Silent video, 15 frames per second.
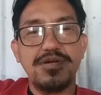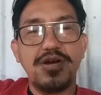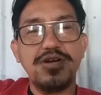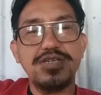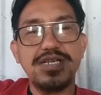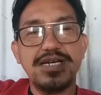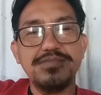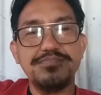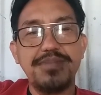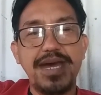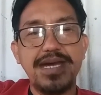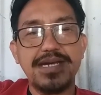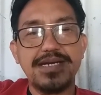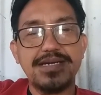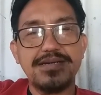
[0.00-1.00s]
online
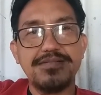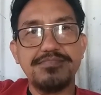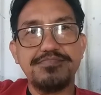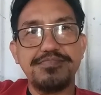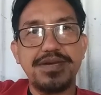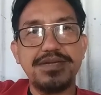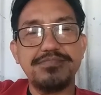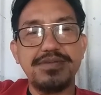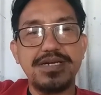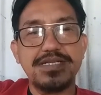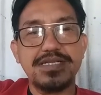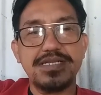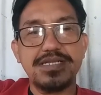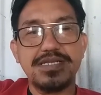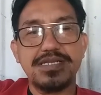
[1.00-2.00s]
bank
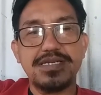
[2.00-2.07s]
payment,